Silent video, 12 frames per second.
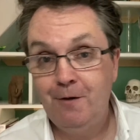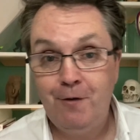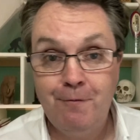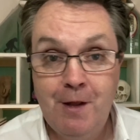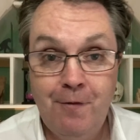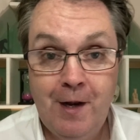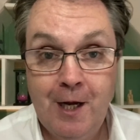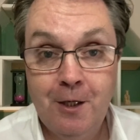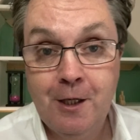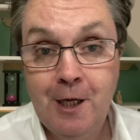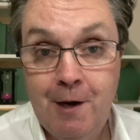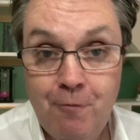Now, if you've never
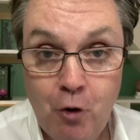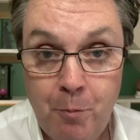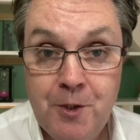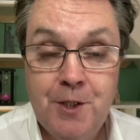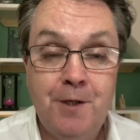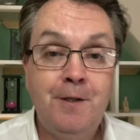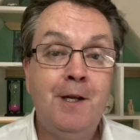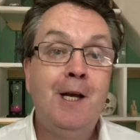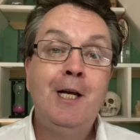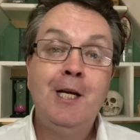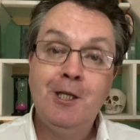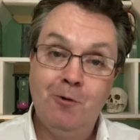heard of Ken Robinson,
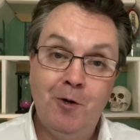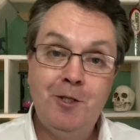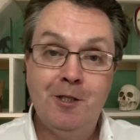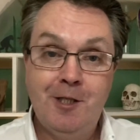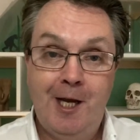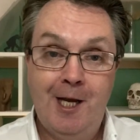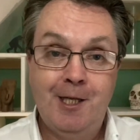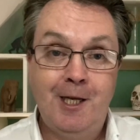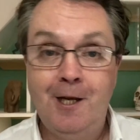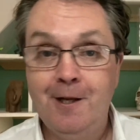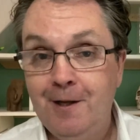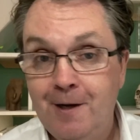go into TED
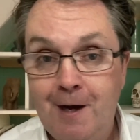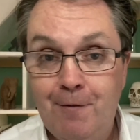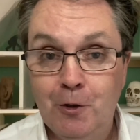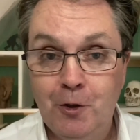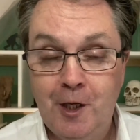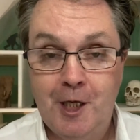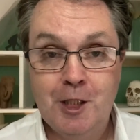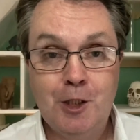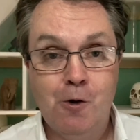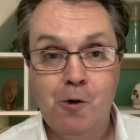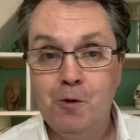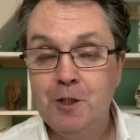here and have a look at his
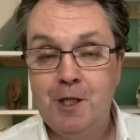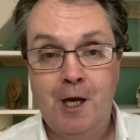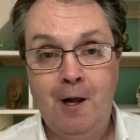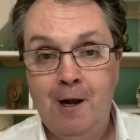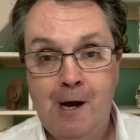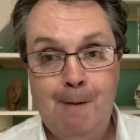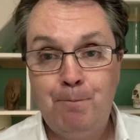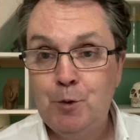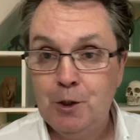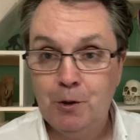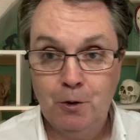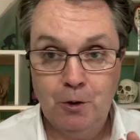talks. They are
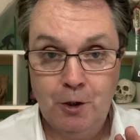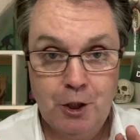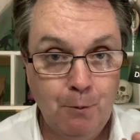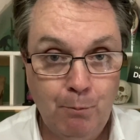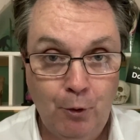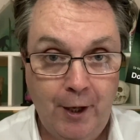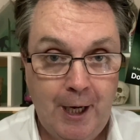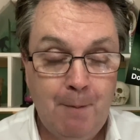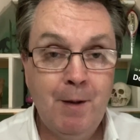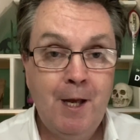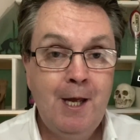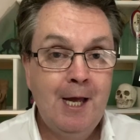absolutely
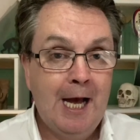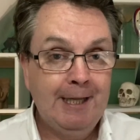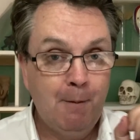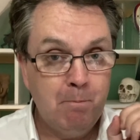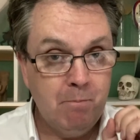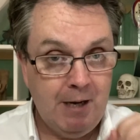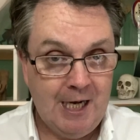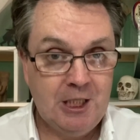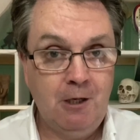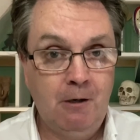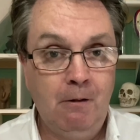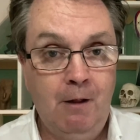sublime and a
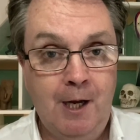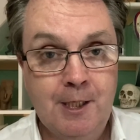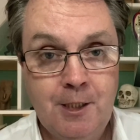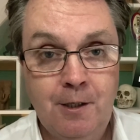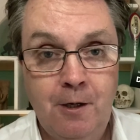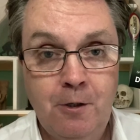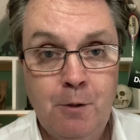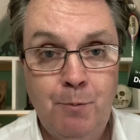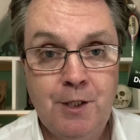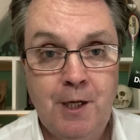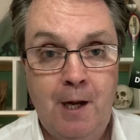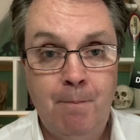masterclass in how to
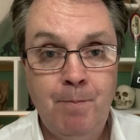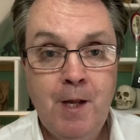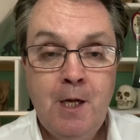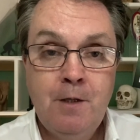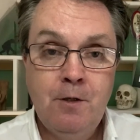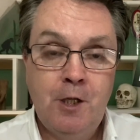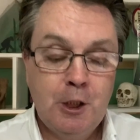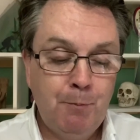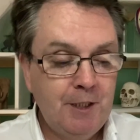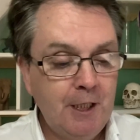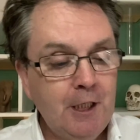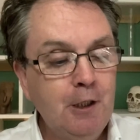present. Now, this
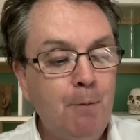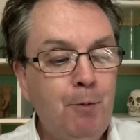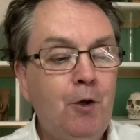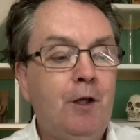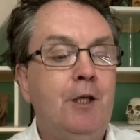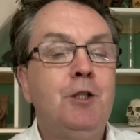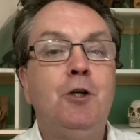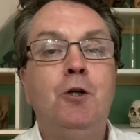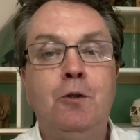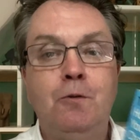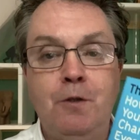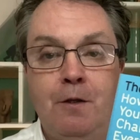particular book is
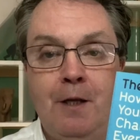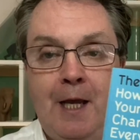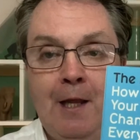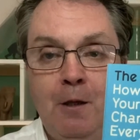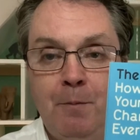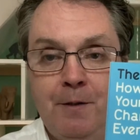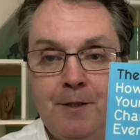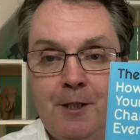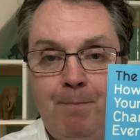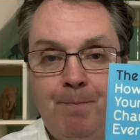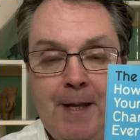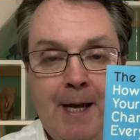called The
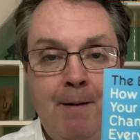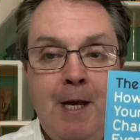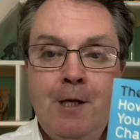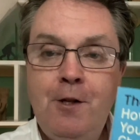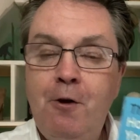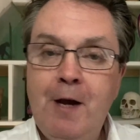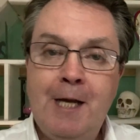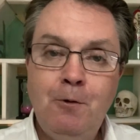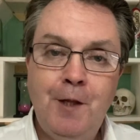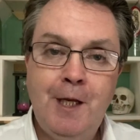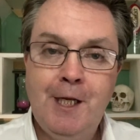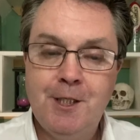Element. Now, I
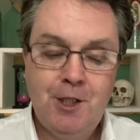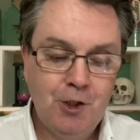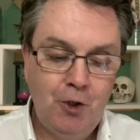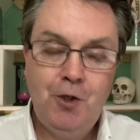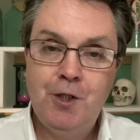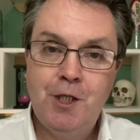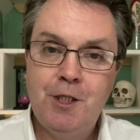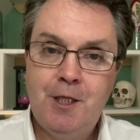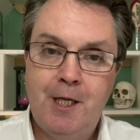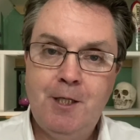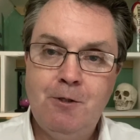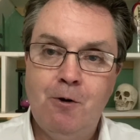don't think it's as good as his
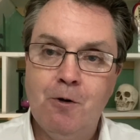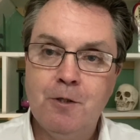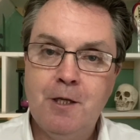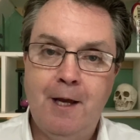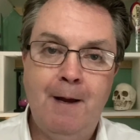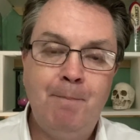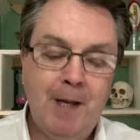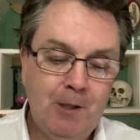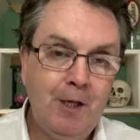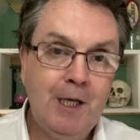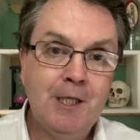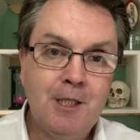TED Talks. I
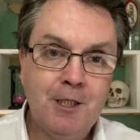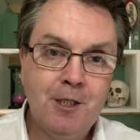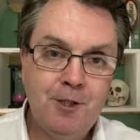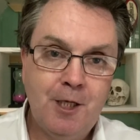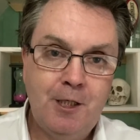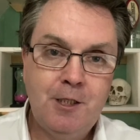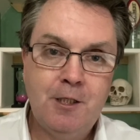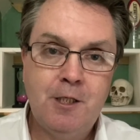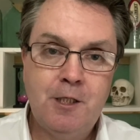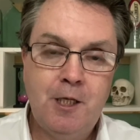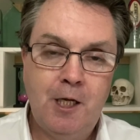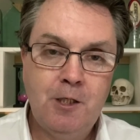don't think it's as concise as
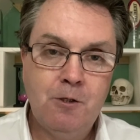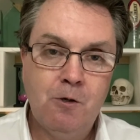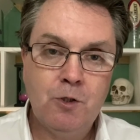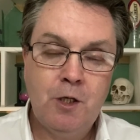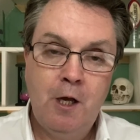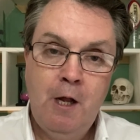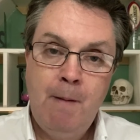his TED Talks.